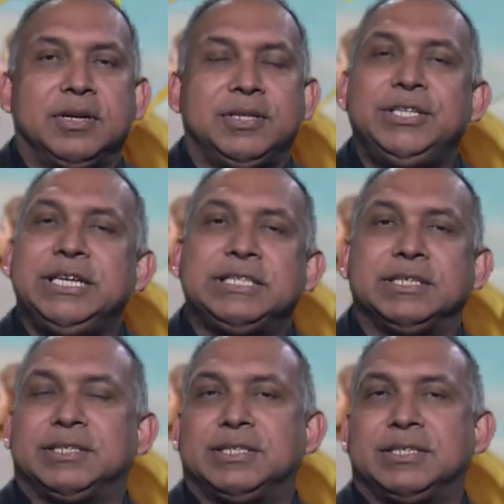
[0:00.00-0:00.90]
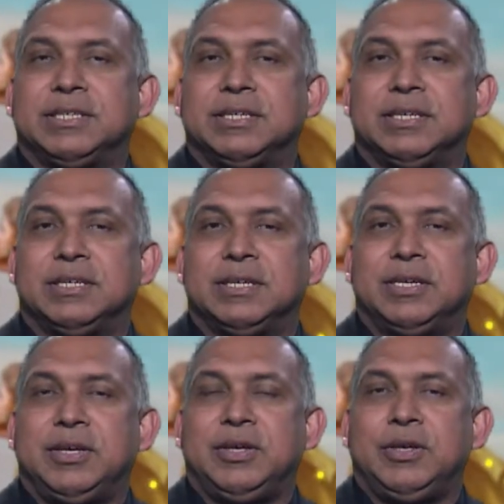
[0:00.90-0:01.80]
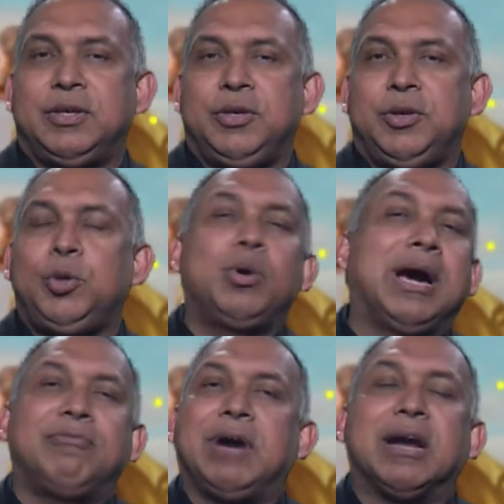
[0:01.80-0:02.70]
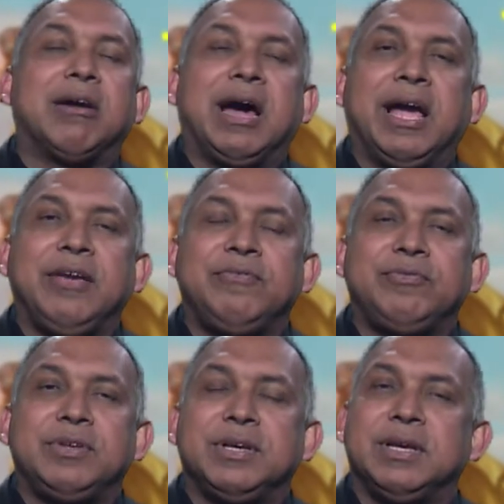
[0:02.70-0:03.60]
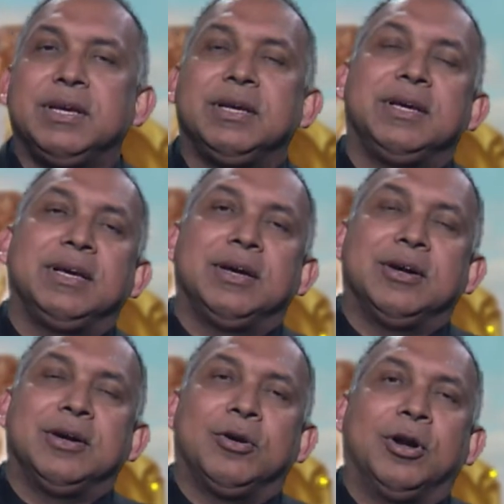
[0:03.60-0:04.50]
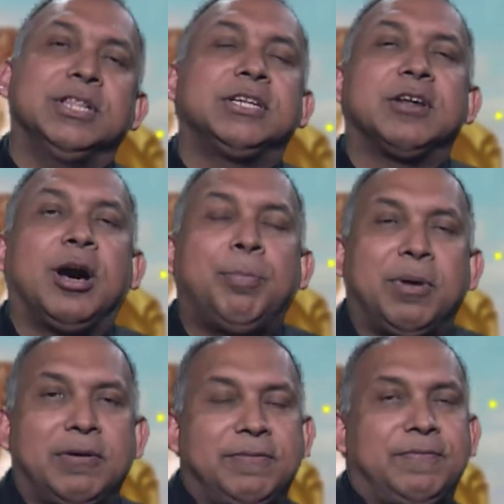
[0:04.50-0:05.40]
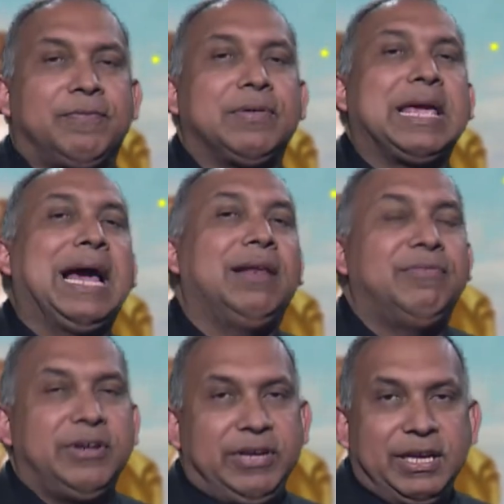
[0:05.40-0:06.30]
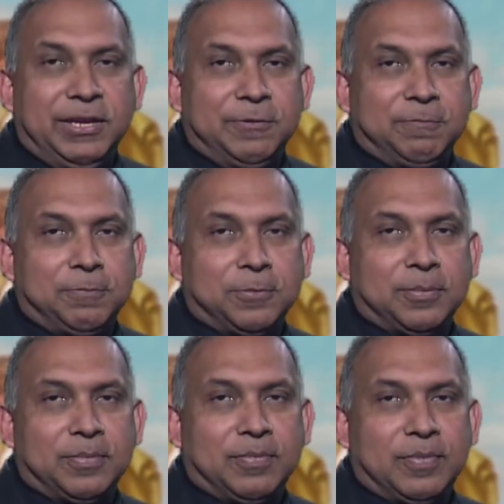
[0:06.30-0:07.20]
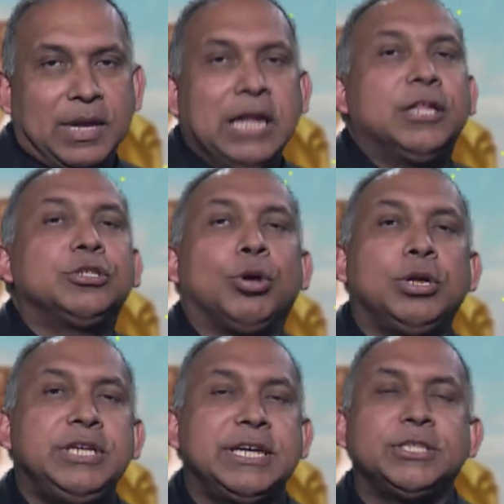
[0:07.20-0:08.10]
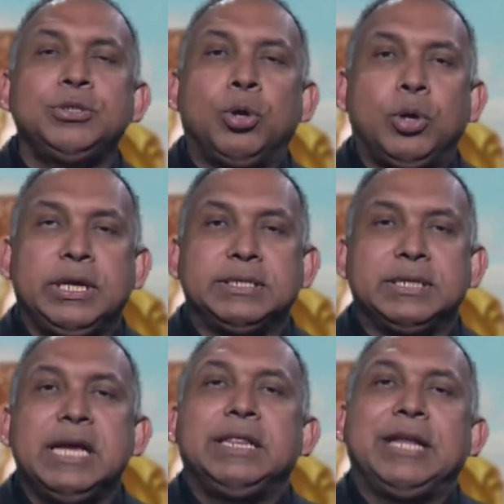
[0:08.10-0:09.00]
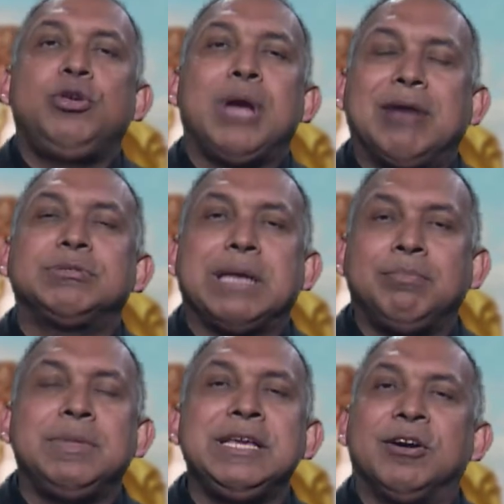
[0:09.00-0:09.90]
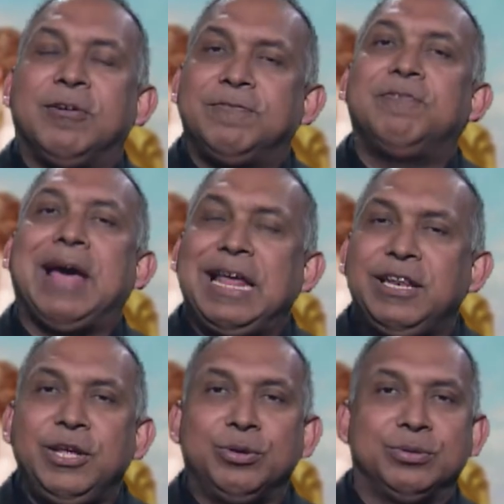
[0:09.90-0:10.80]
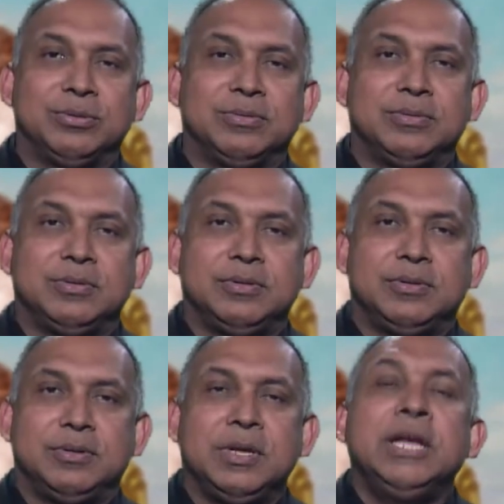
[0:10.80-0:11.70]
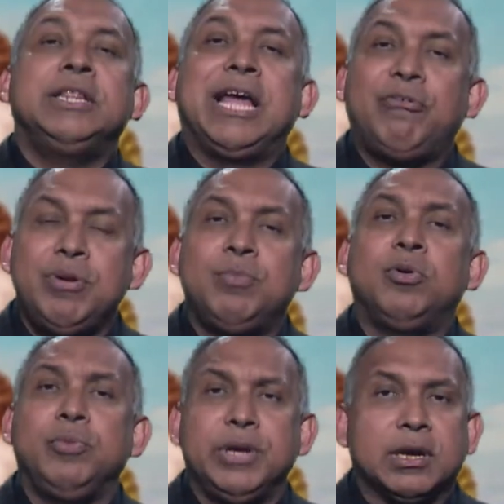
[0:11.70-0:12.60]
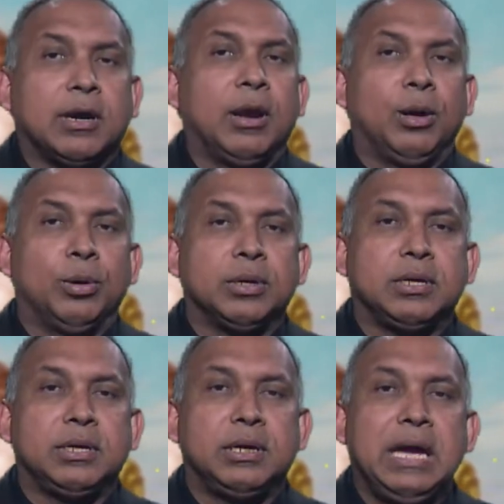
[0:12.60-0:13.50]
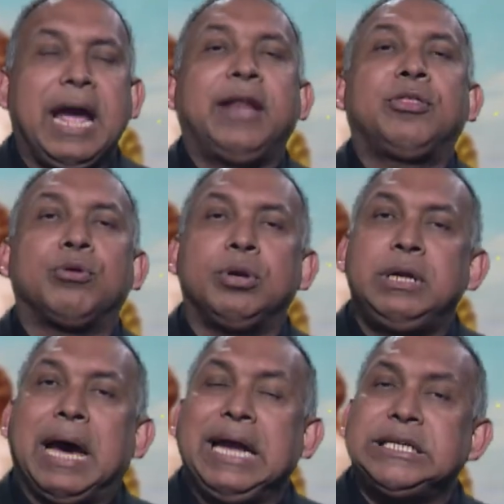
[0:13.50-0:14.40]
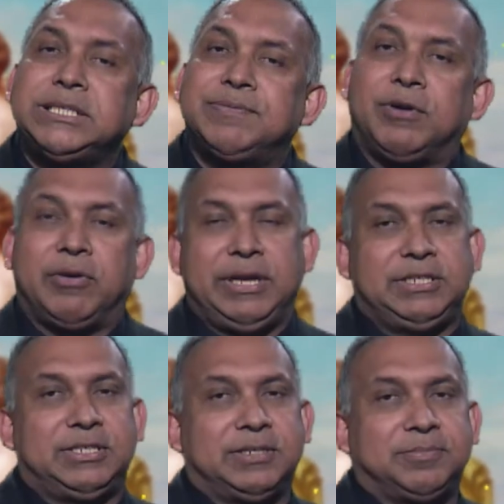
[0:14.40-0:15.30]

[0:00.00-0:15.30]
Jesus, you have arrived on the top of Calvary. The soldiers notice that you have something of value. They remove your cloak and throw dice for it.